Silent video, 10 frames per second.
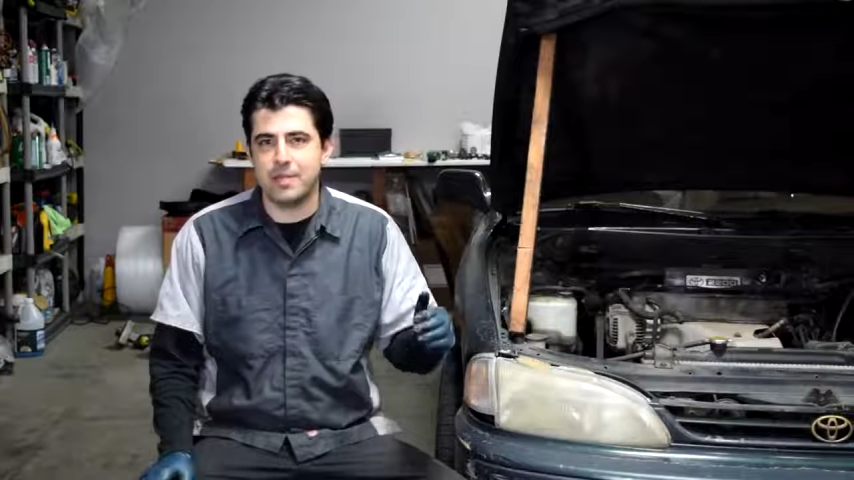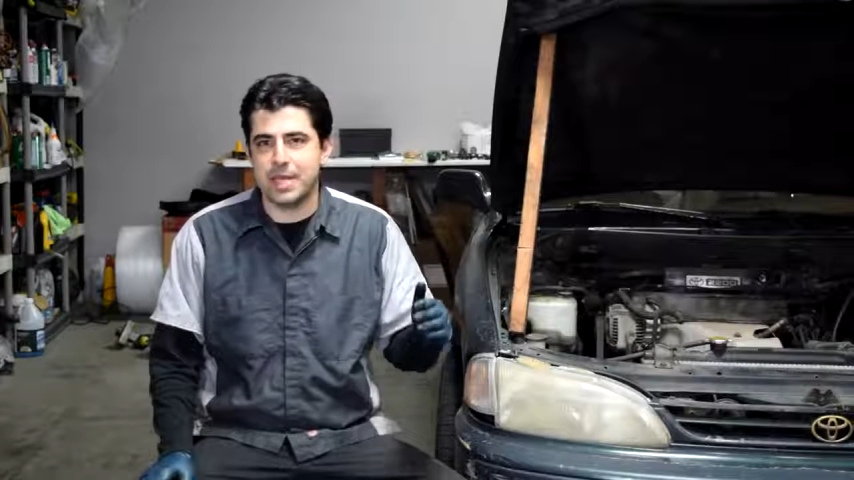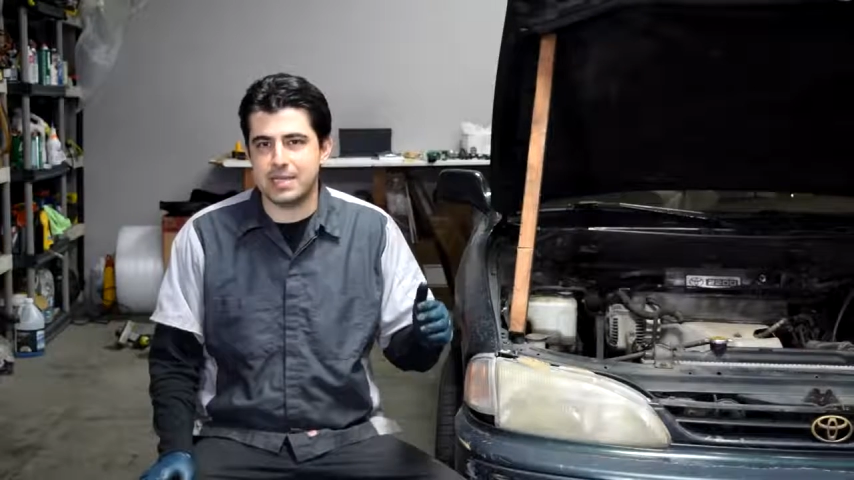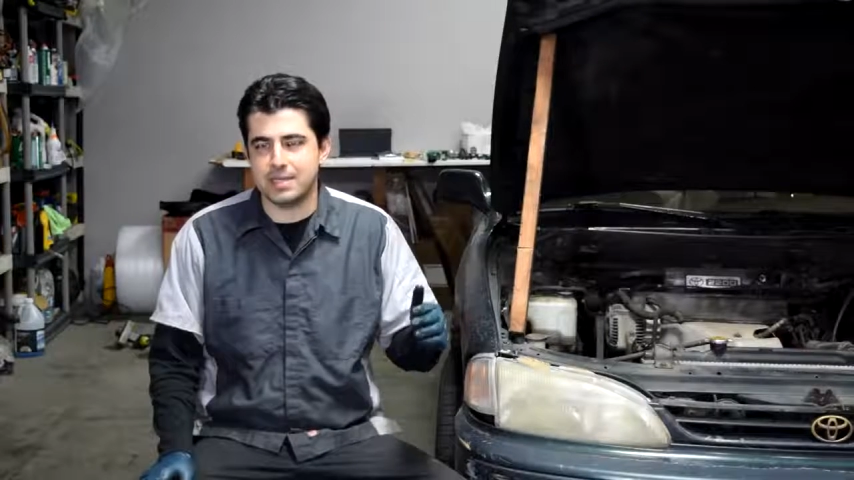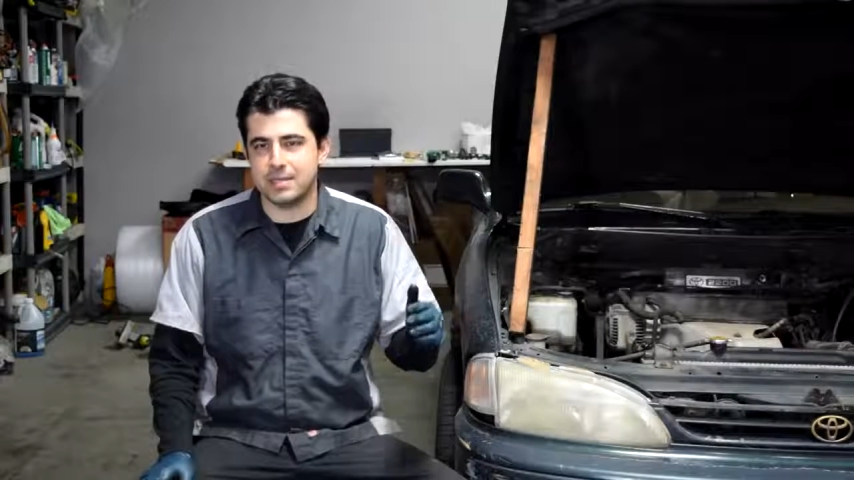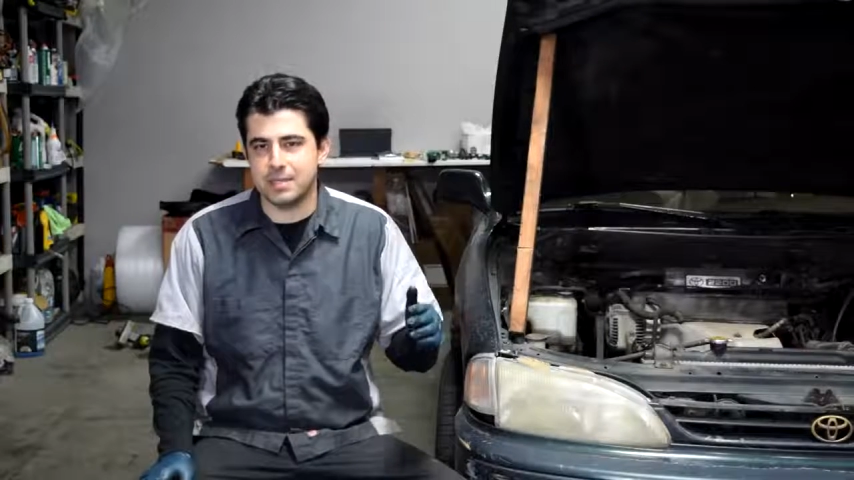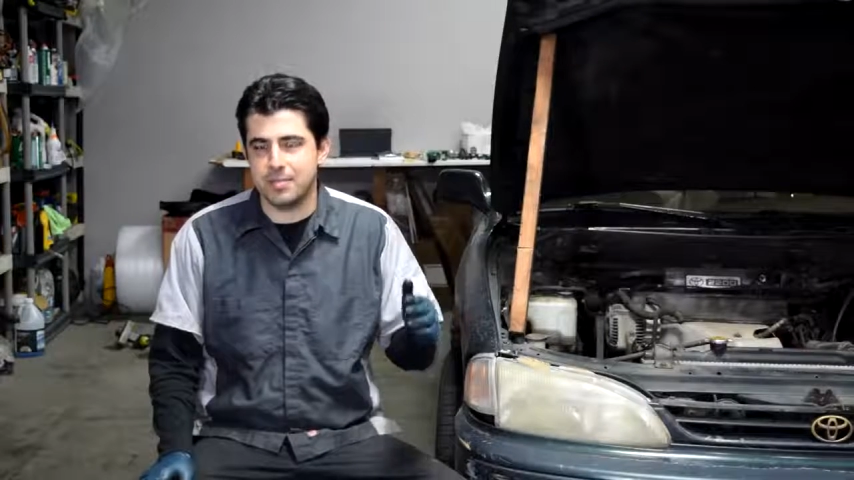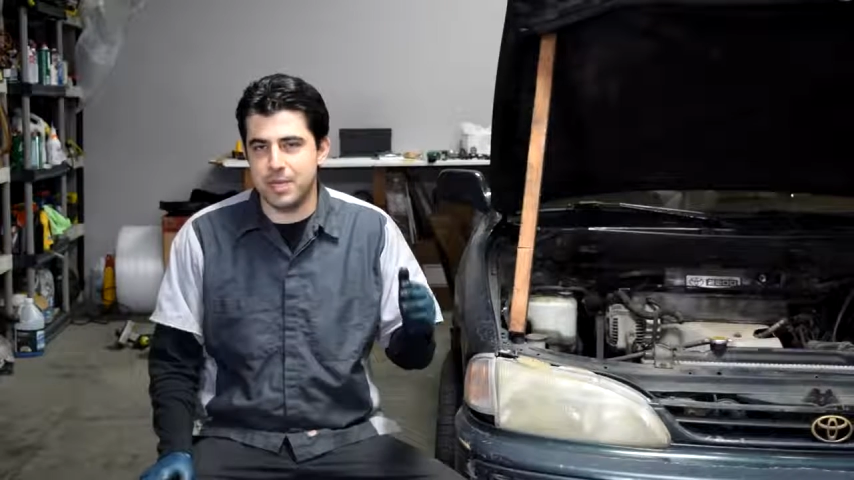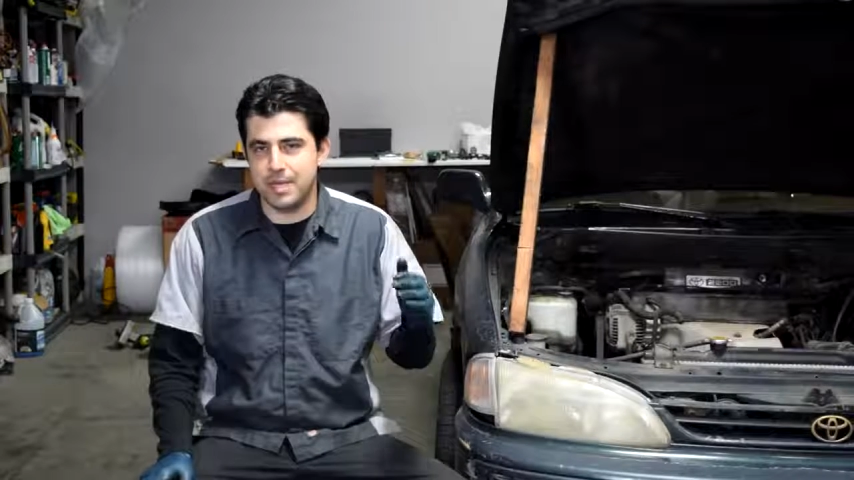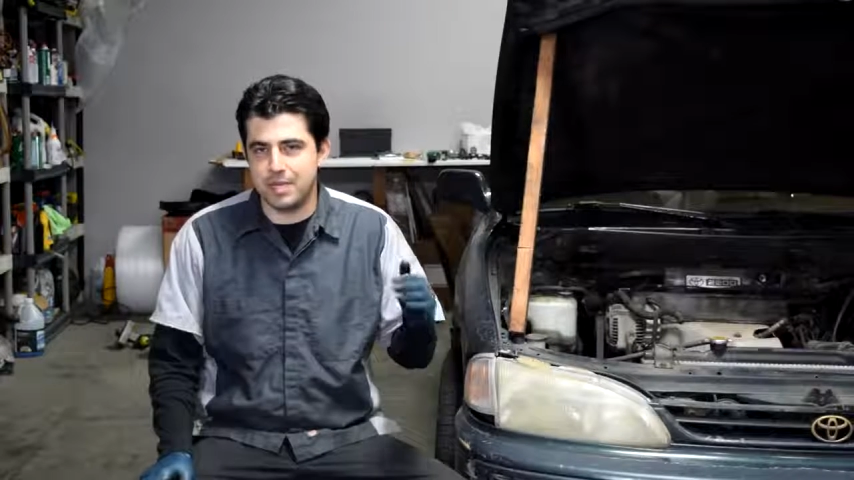ABS sensor
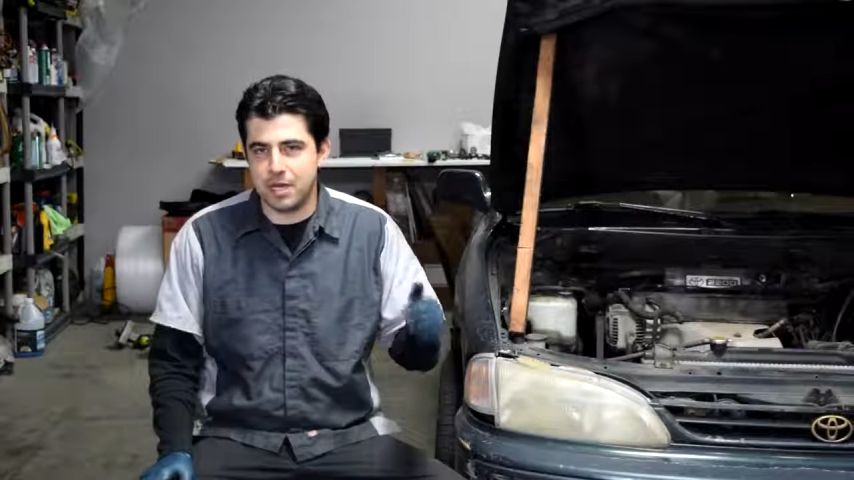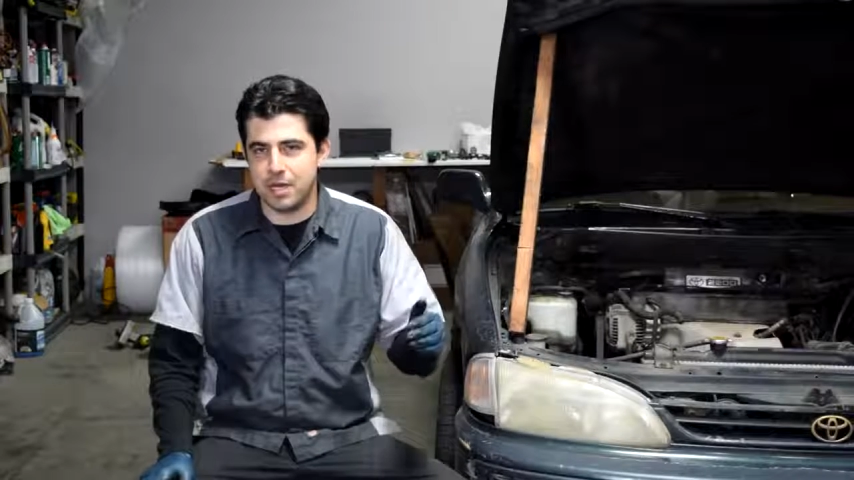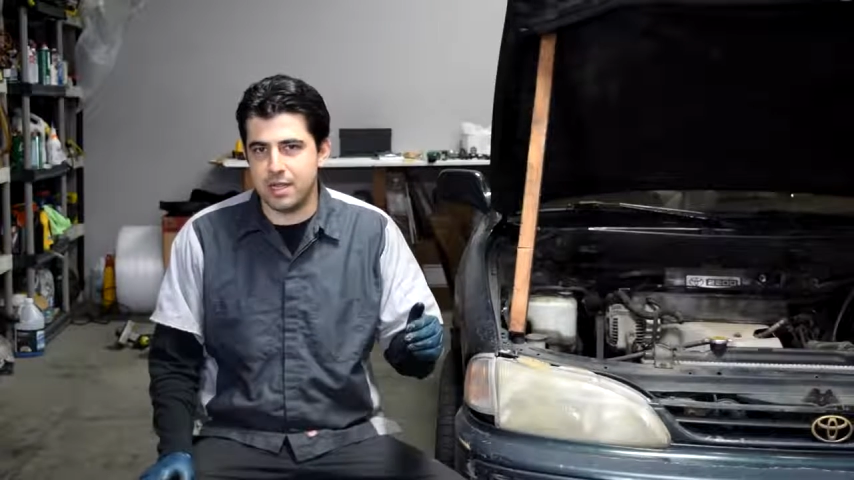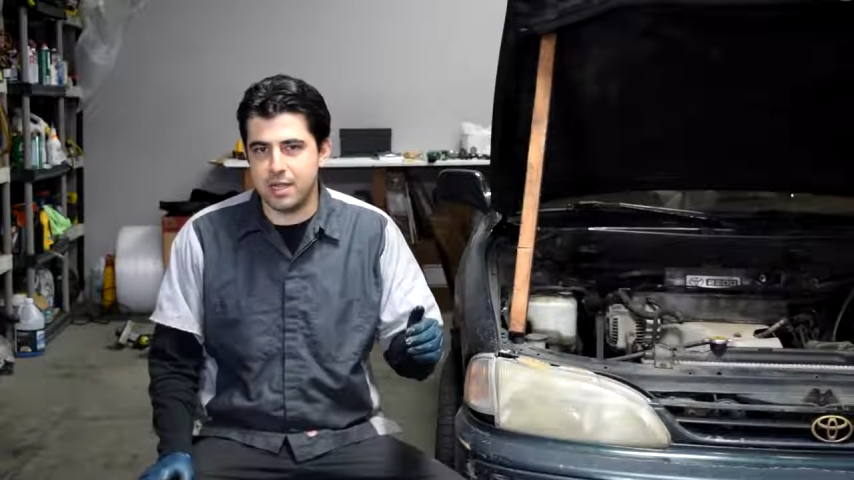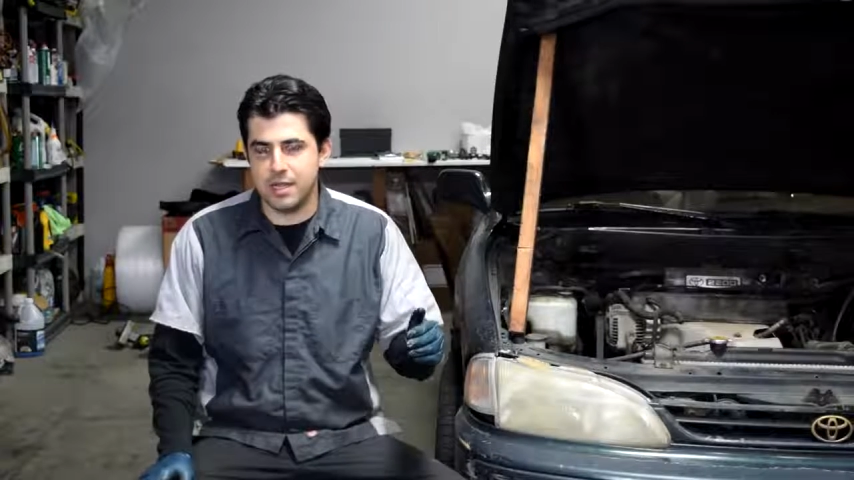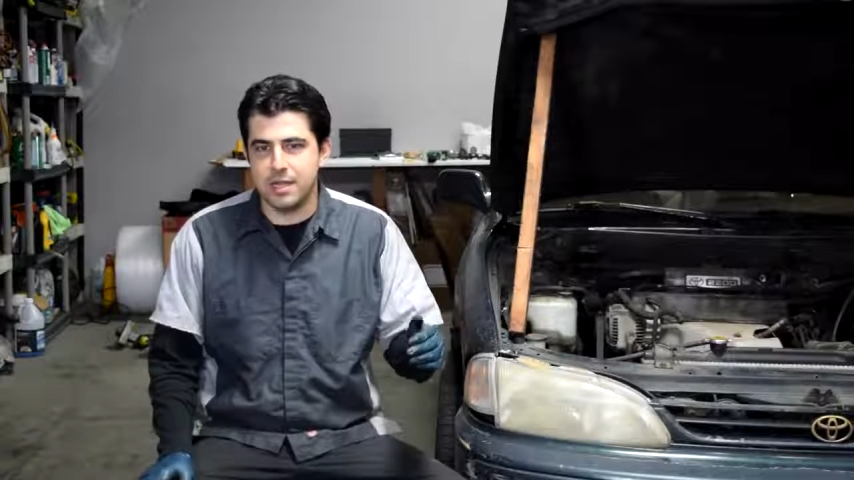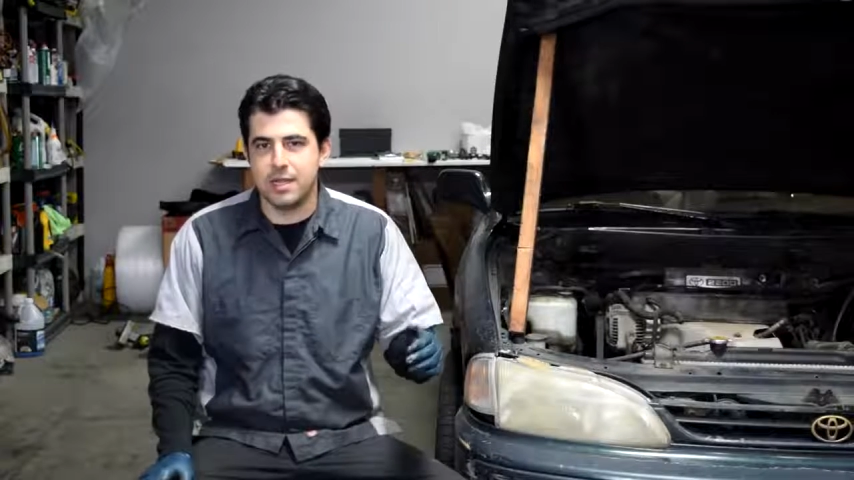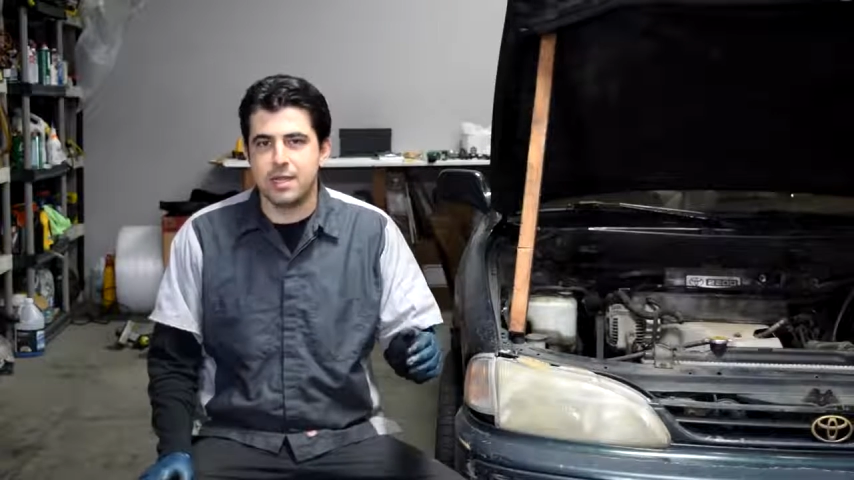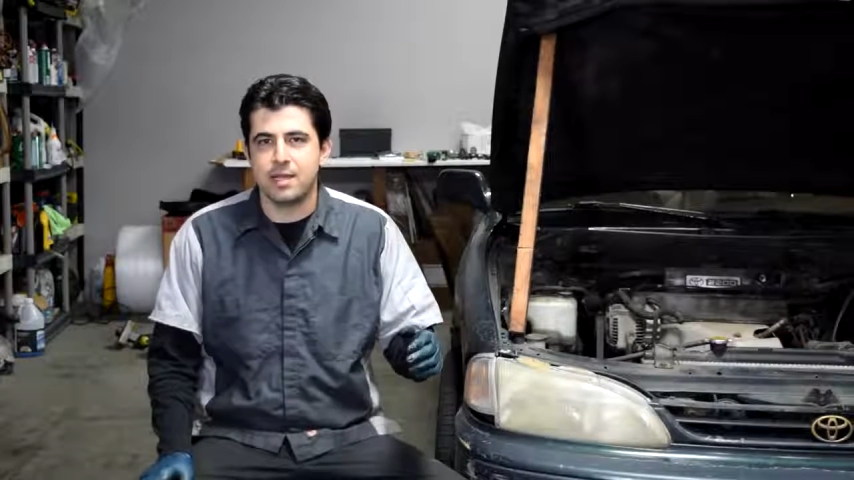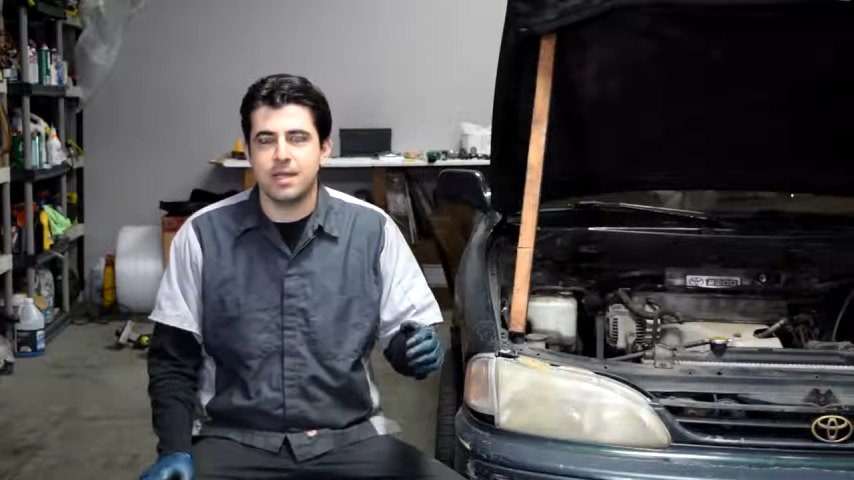being dirty,